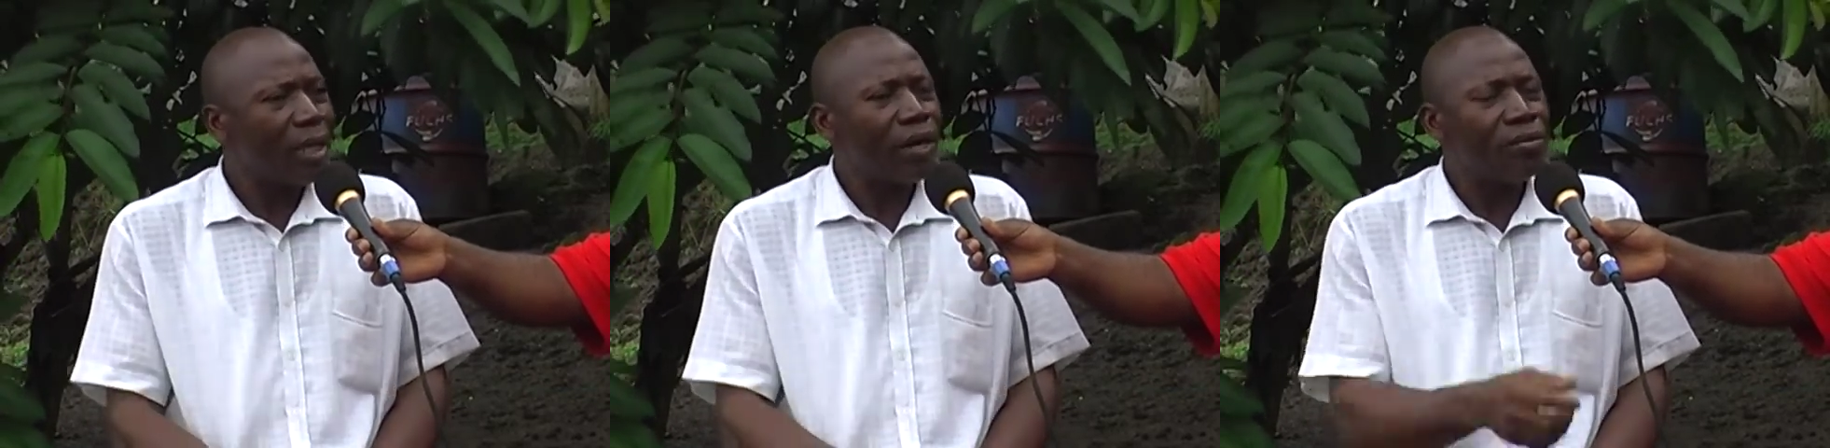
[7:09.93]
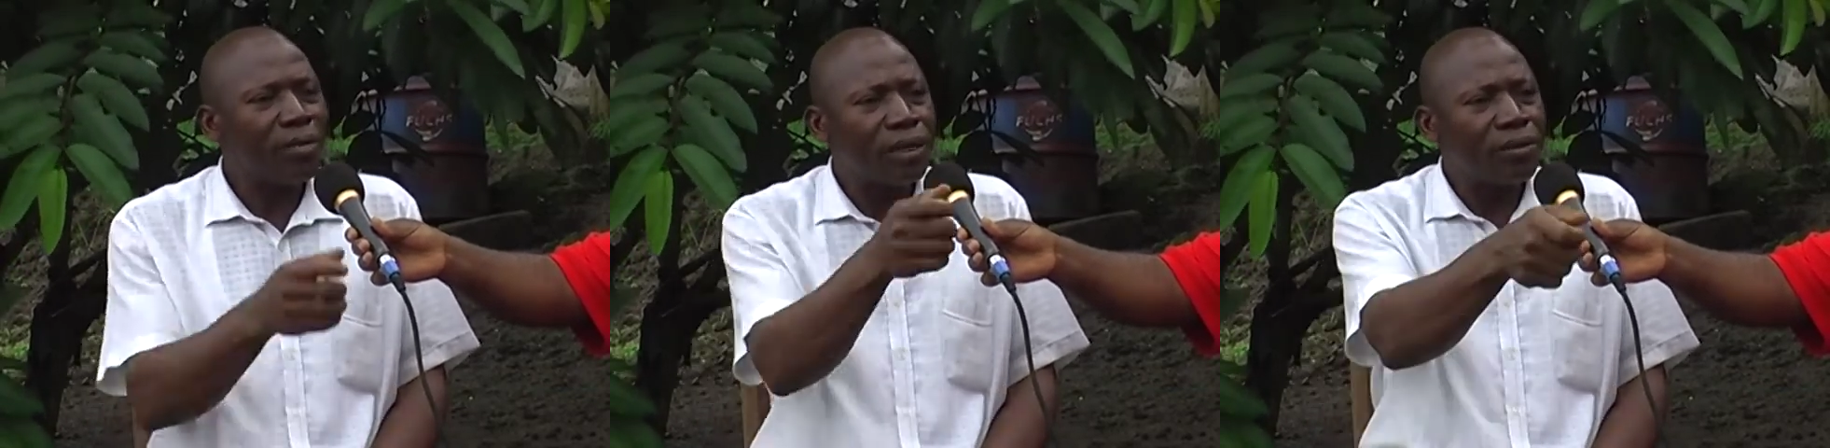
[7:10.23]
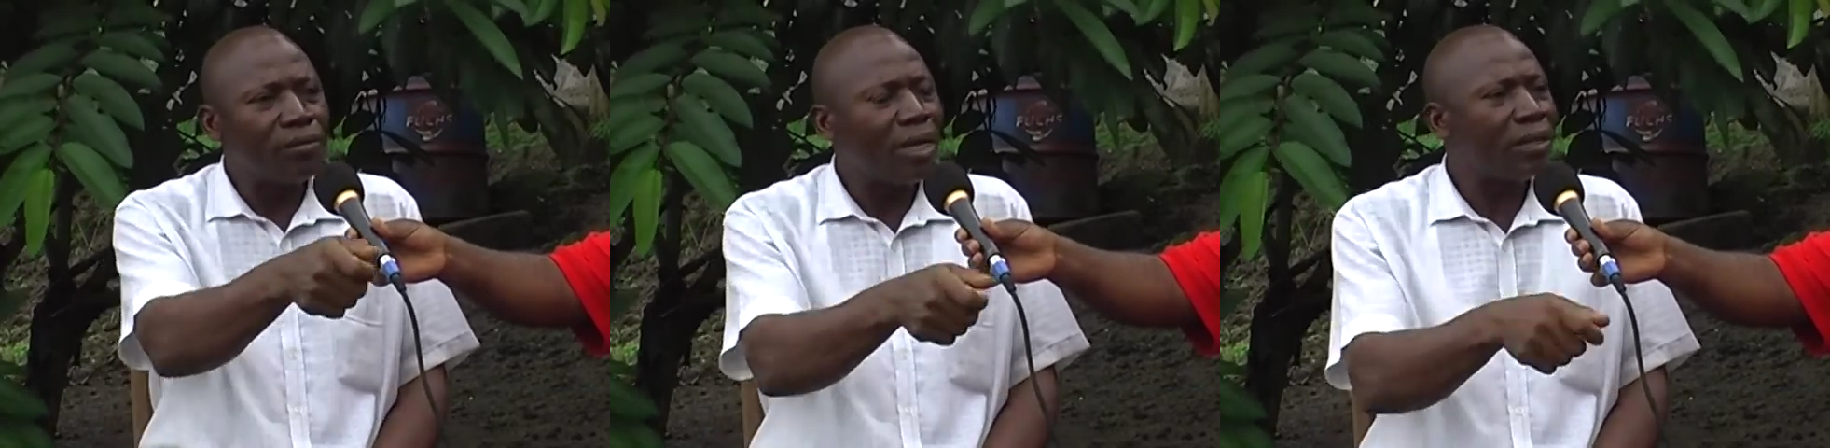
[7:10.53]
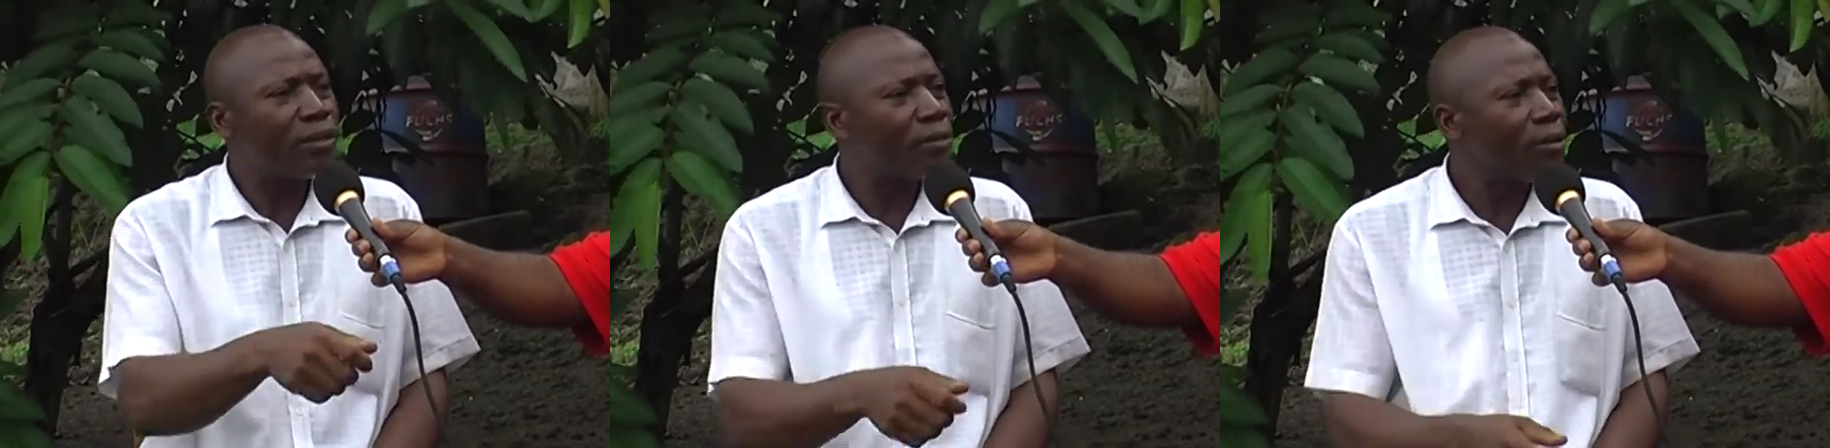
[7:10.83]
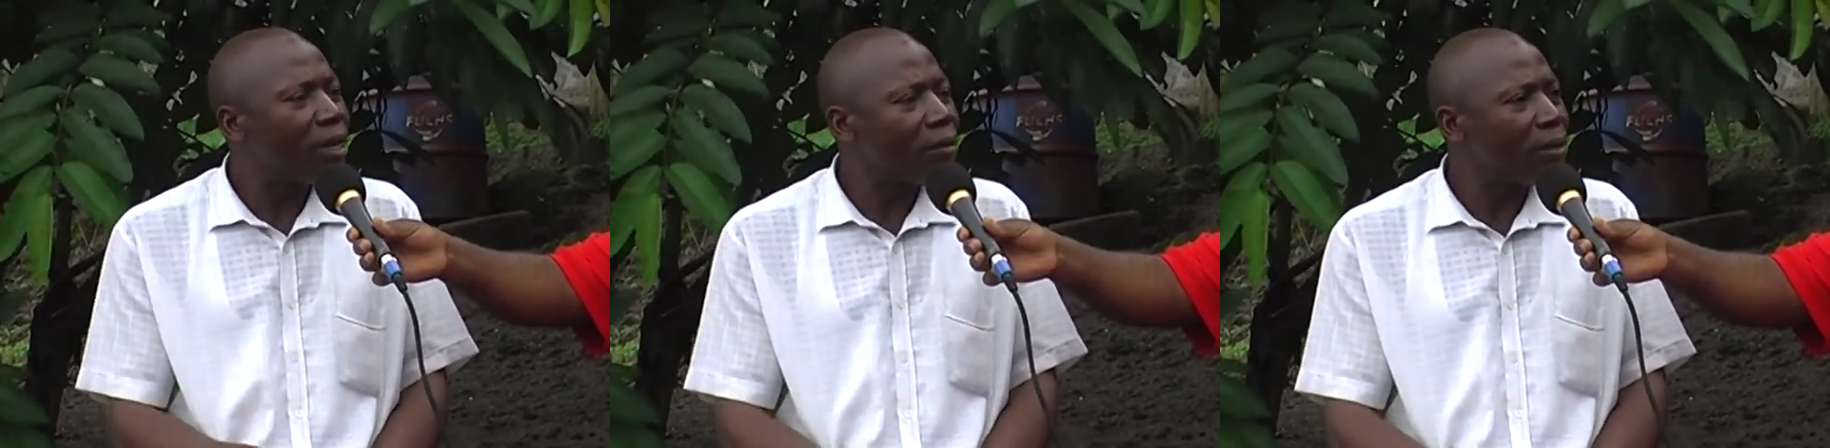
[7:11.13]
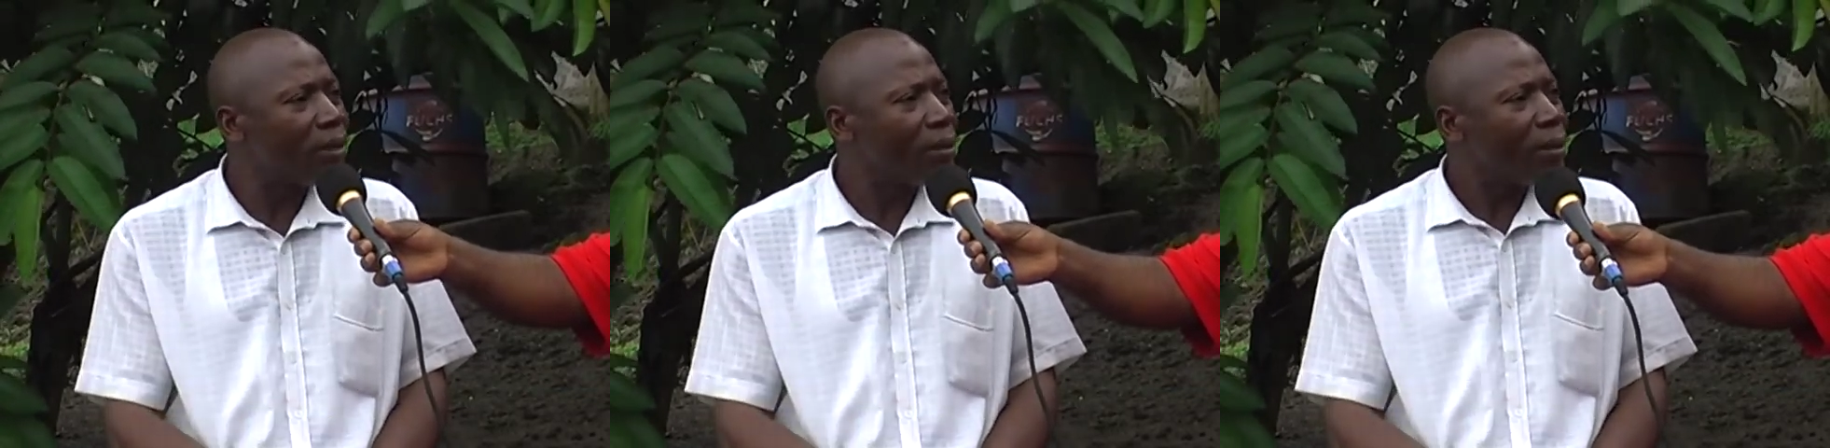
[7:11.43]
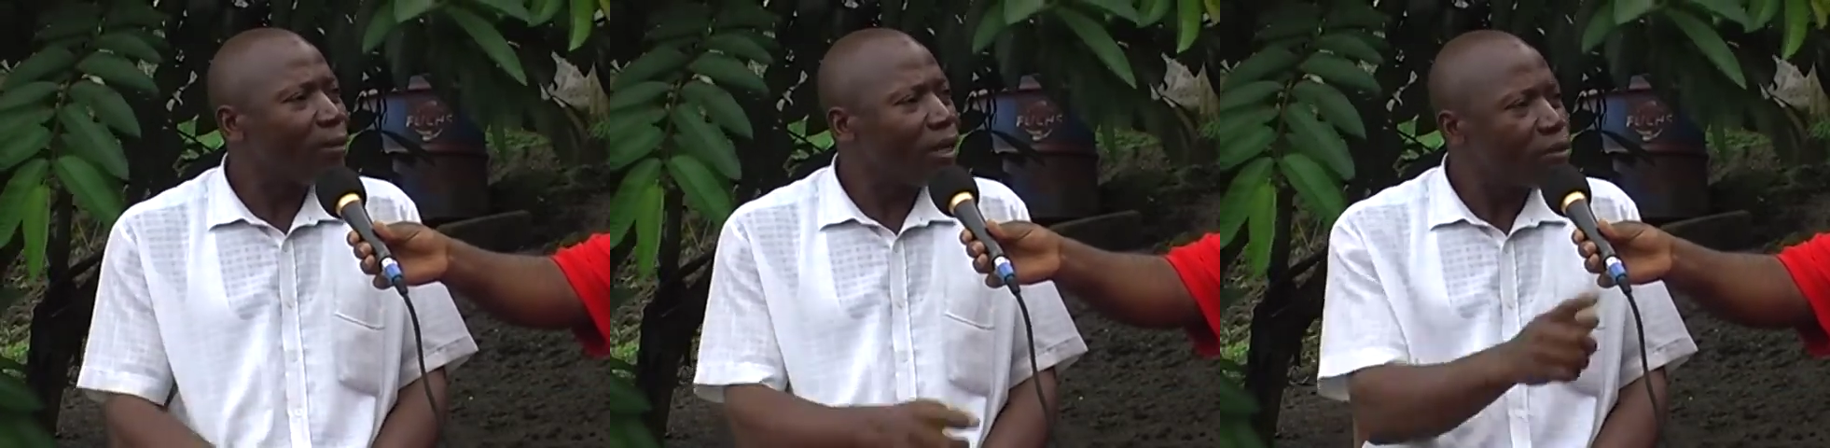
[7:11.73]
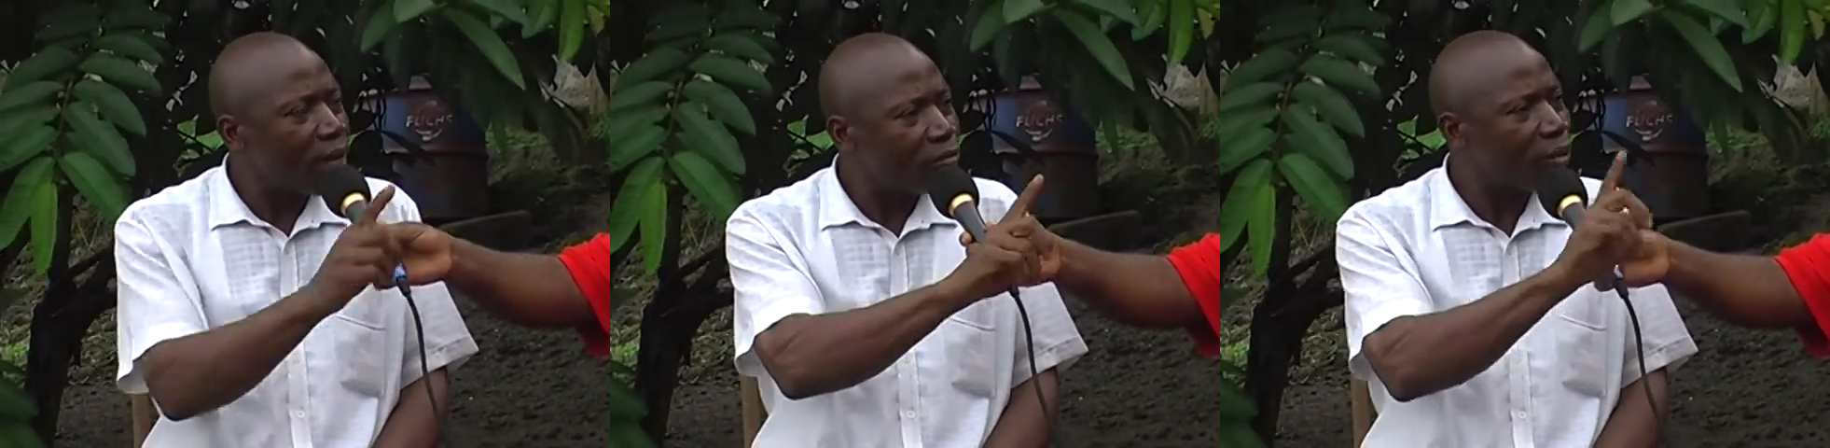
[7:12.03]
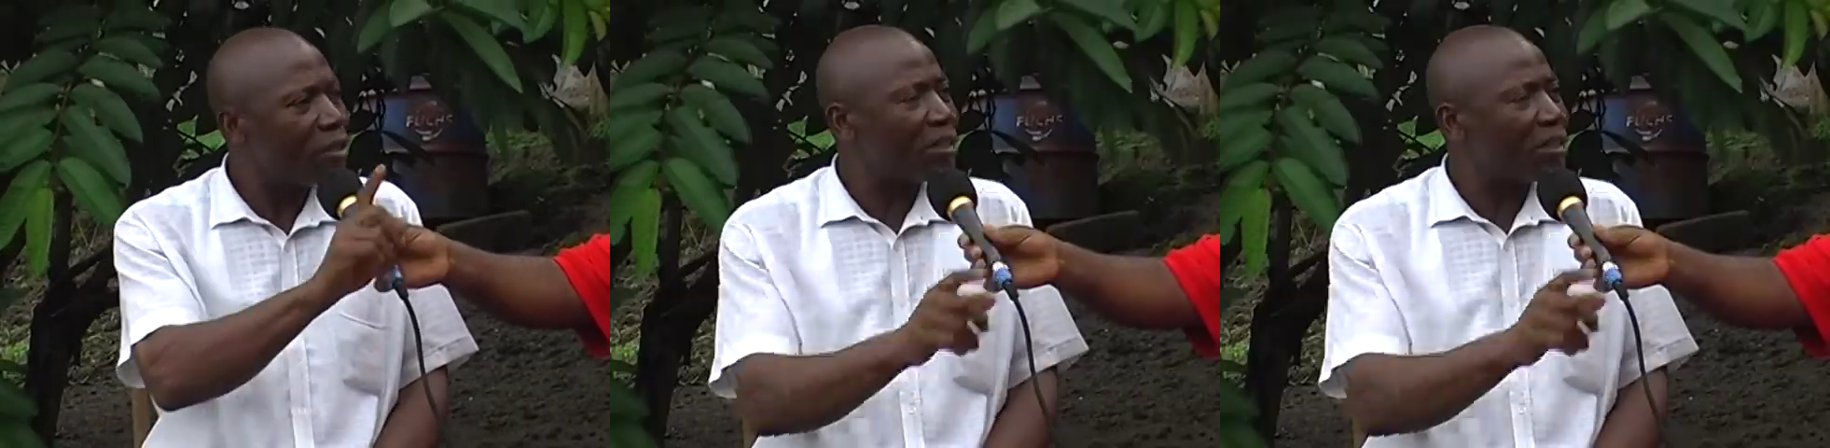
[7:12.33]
I will make you mercy, you go and win, when you have not